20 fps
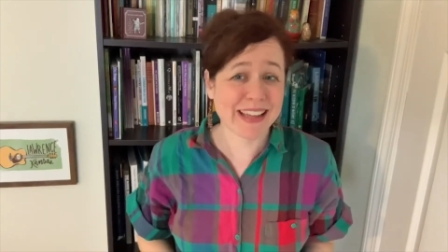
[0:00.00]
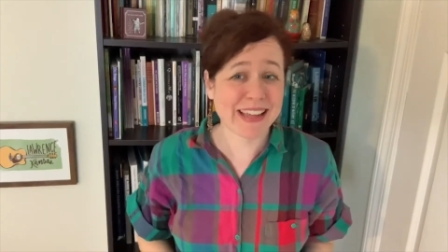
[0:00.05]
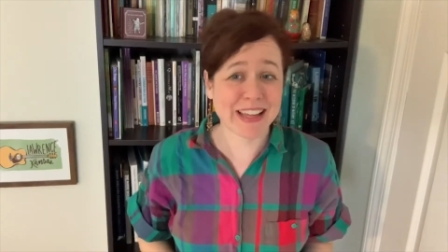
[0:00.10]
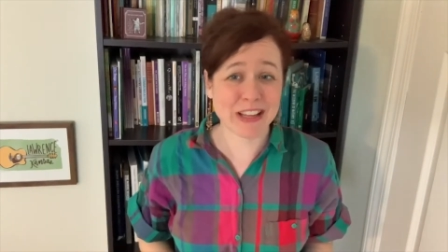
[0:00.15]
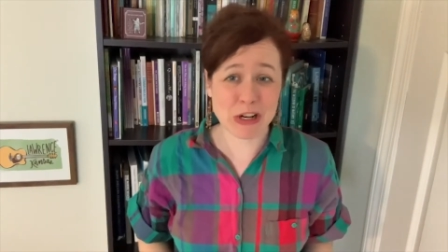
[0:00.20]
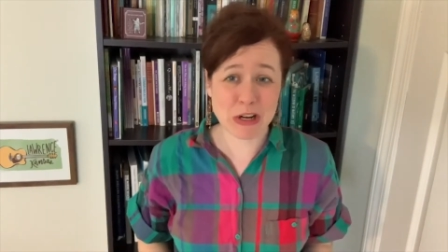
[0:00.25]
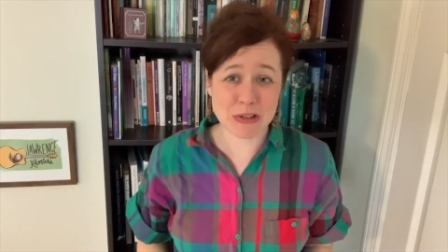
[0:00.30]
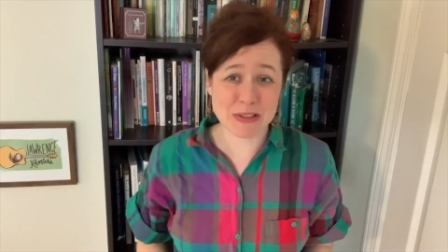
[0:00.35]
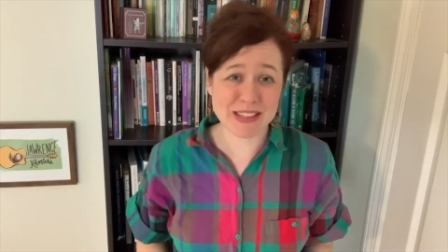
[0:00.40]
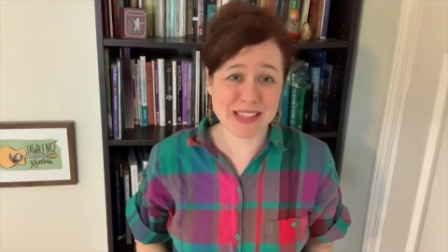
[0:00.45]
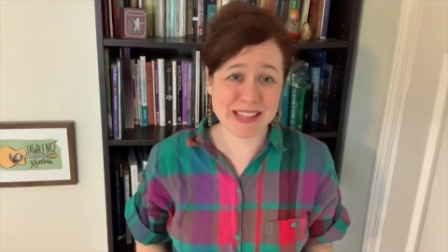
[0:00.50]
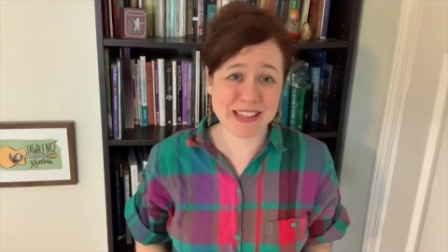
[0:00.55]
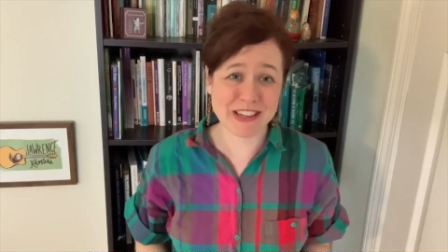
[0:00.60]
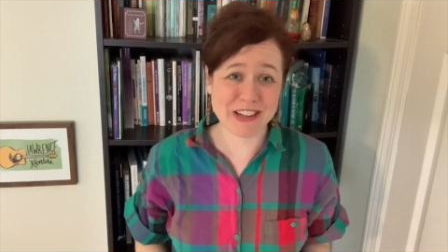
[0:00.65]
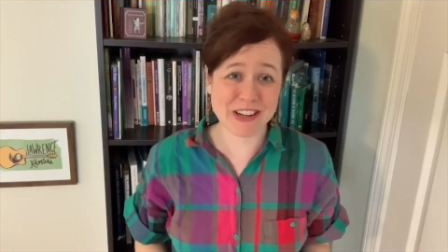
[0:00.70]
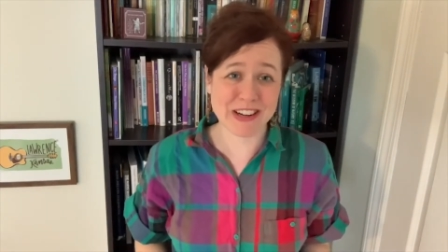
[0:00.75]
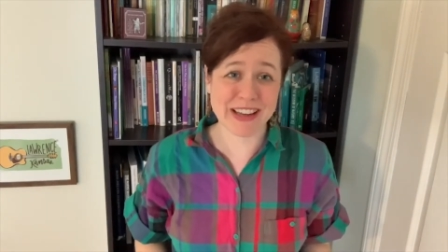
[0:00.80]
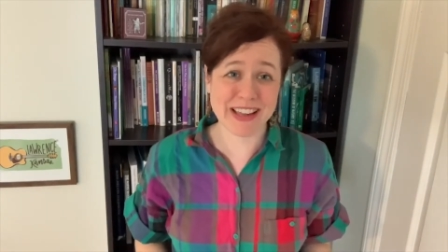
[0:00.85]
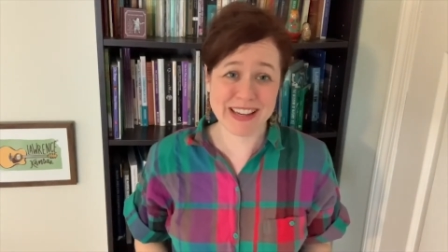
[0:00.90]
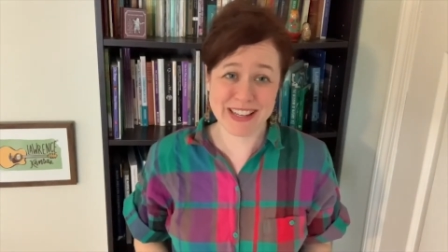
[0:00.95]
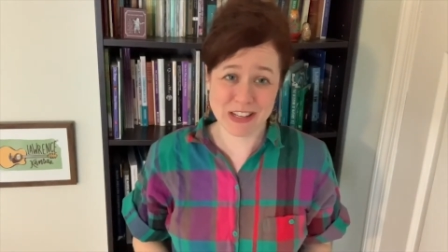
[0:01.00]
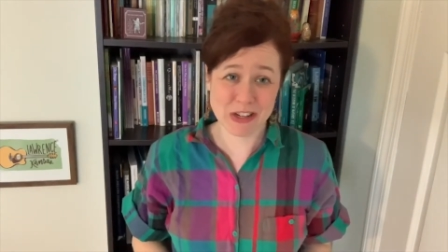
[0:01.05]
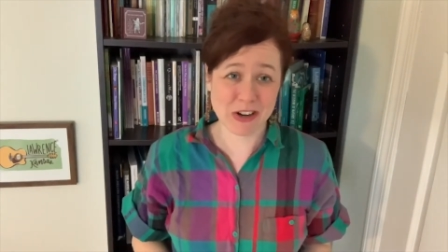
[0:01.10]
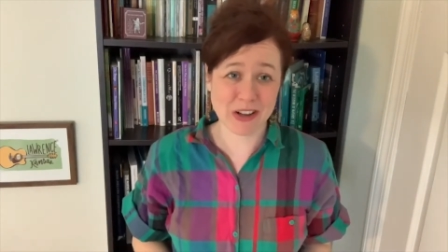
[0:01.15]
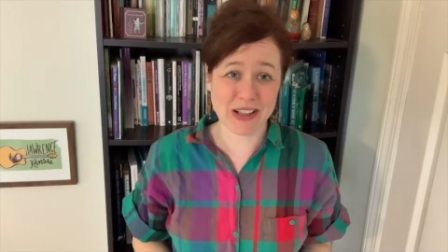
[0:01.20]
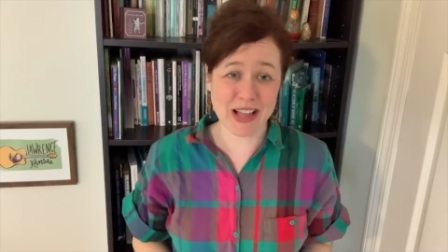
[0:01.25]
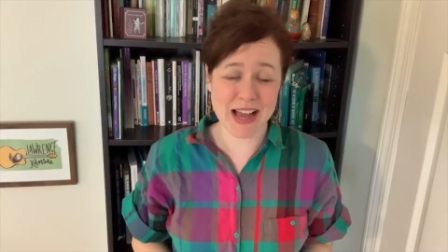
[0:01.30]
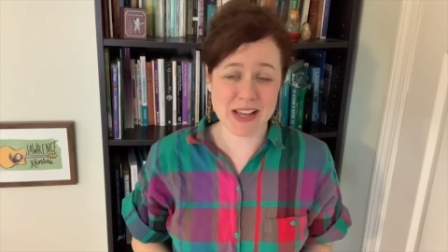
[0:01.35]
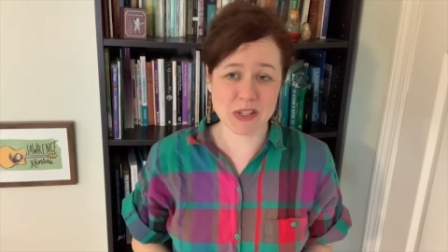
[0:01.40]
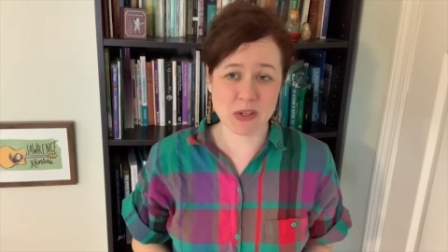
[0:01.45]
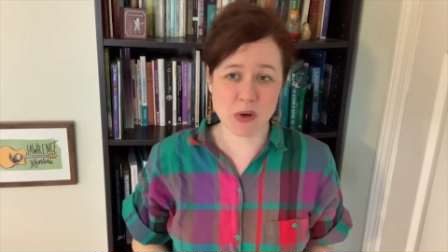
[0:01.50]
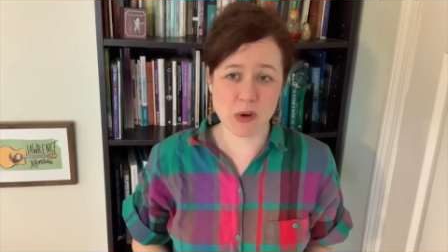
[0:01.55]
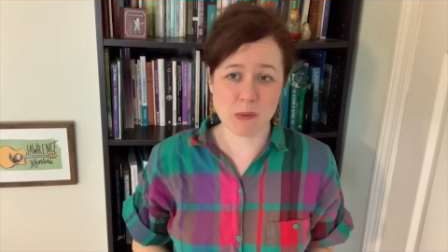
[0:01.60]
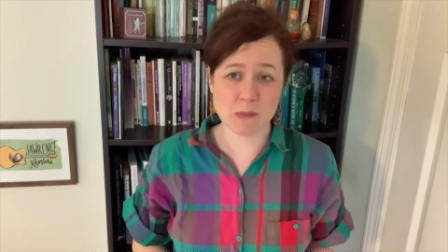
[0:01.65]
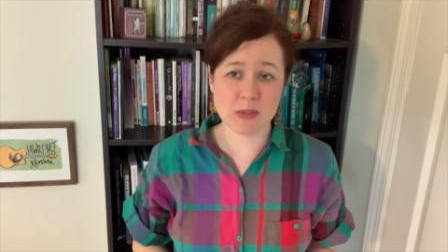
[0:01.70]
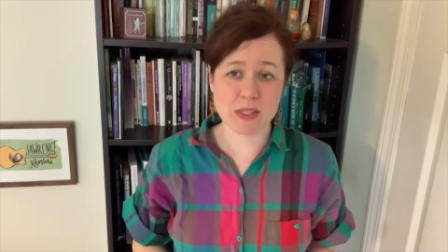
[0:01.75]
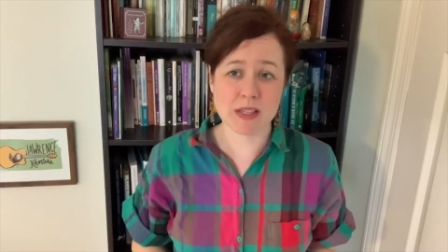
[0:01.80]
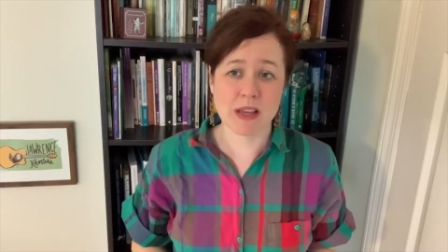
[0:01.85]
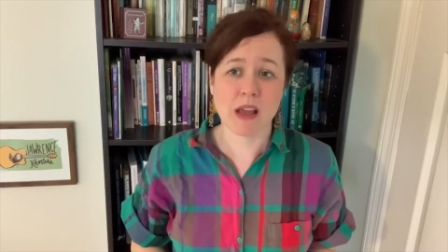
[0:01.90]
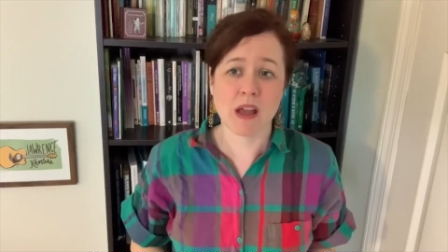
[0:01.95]
in our theater, and in our
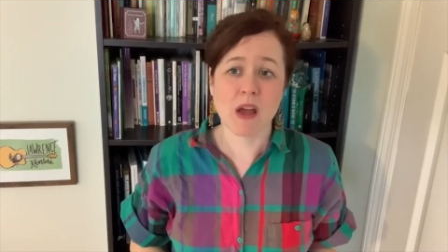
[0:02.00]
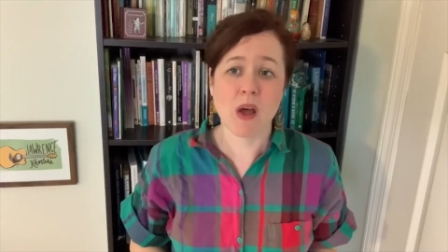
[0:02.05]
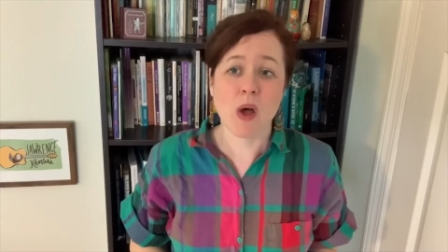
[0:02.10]
classrooms.